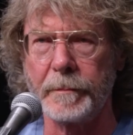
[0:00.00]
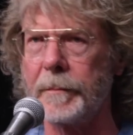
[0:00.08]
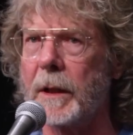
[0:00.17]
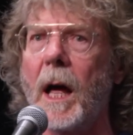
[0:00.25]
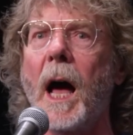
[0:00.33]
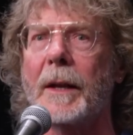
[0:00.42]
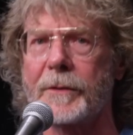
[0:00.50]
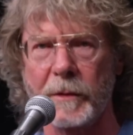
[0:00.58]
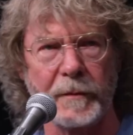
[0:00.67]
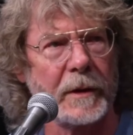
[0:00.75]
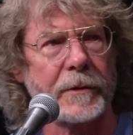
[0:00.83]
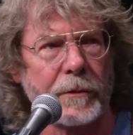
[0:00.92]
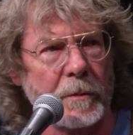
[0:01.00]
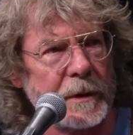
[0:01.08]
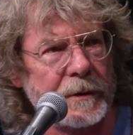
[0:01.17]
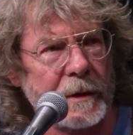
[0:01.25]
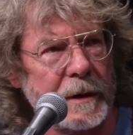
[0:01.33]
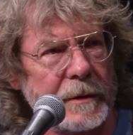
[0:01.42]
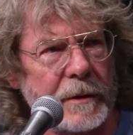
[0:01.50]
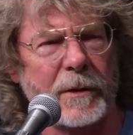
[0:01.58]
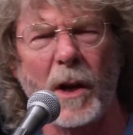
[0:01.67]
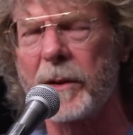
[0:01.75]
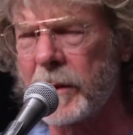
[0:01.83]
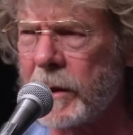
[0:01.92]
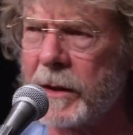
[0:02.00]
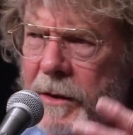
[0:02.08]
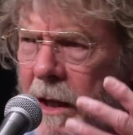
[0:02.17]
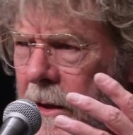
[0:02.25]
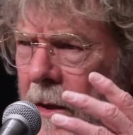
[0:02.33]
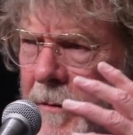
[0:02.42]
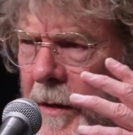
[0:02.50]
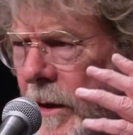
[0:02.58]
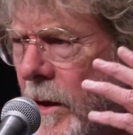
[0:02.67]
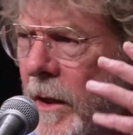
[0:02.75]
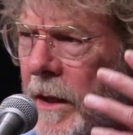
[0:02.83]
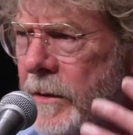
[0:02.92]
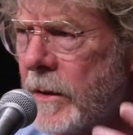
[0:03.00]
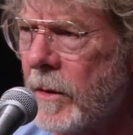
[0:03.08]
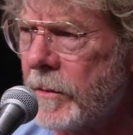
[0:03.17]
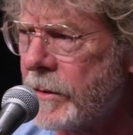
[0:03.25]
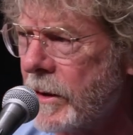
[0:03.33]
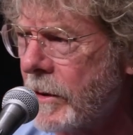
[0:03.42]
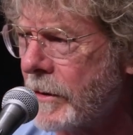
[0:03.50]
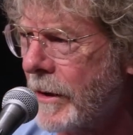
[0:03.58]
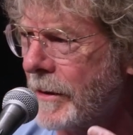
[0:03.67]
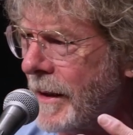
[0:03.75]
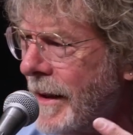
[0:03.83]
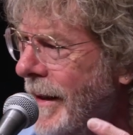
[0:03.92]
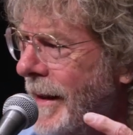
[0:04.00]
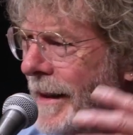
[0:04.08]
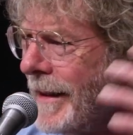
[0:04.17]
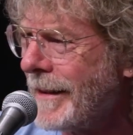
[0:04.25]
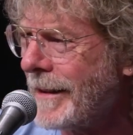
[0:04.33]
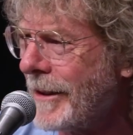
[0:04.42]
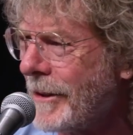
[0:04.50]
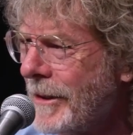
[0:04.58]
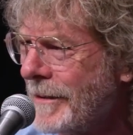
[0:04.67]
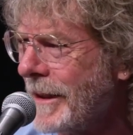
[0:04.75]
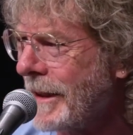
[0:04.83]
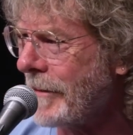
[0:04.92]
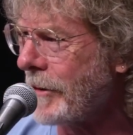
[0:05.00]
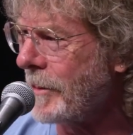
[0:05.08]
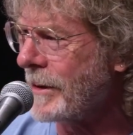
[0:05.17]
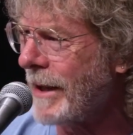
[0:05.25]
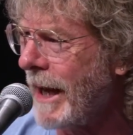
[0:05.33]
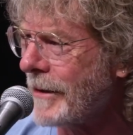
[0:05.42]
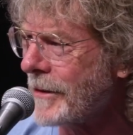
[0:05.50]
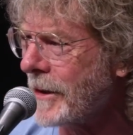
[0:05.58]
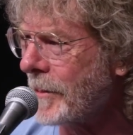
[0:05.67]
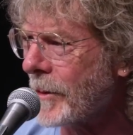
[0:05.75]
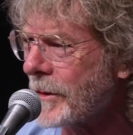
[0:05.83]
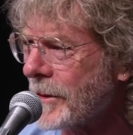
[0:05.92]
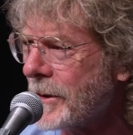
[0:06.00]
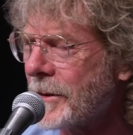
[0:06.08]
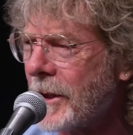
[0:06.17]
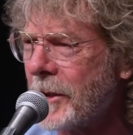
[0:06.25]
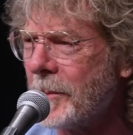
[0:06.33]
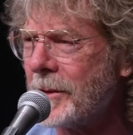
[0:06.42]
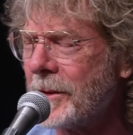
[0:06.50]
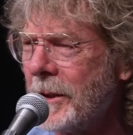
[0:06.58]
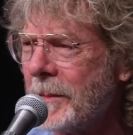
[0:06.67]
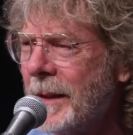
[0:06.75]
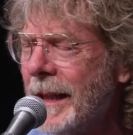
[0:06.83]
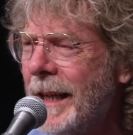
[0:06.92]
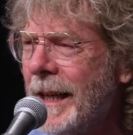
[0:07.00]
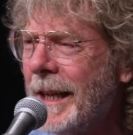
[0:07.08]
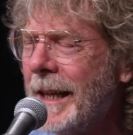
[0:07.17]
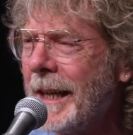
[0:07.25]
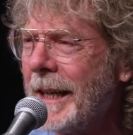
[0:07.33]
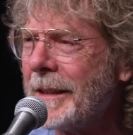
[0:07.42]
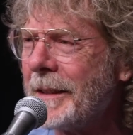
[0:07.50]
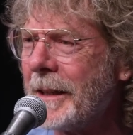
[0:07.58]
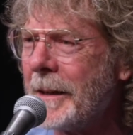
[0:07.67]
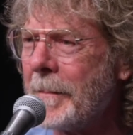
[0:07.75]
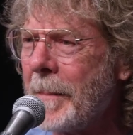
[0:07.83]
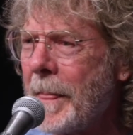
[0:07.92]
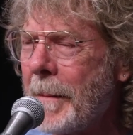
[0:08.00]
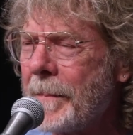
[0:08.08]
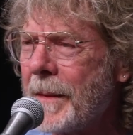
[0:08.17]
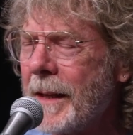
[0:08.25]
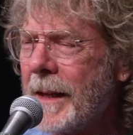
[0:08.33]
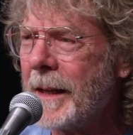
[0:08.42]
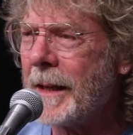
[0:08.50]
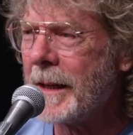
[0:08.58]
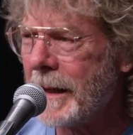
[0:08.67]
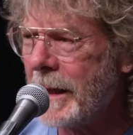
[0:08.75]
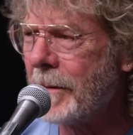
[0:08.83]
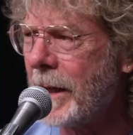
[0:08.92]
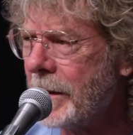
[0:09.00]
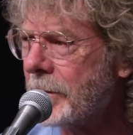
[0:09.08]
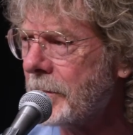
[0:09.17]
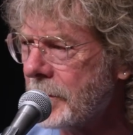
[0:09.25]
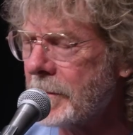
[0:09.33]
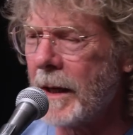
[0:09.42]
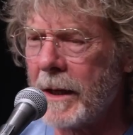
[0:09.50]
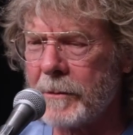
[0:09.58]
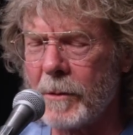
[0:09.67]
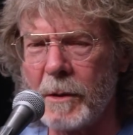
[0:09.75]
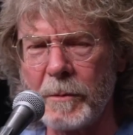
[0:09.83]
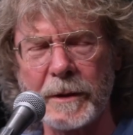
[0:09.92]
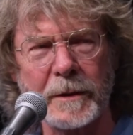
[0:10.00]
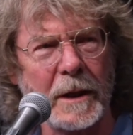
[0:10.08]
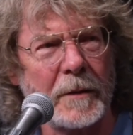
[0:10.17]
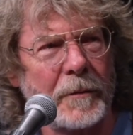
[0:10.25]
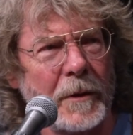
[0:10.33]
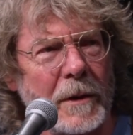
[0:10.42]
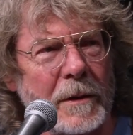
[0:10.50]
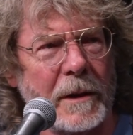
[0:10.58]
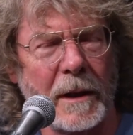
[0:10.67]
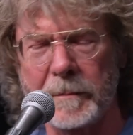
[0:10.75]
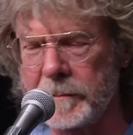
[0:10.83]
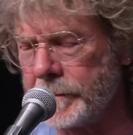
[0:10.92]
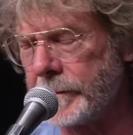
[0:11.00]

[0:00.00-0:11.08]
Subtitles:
lots of instruments in it, and just all the things Acuff had collected over years. And didn't have room in his house anymore, so he started the museum. And anyway, Oswald went and got a fiddle, and I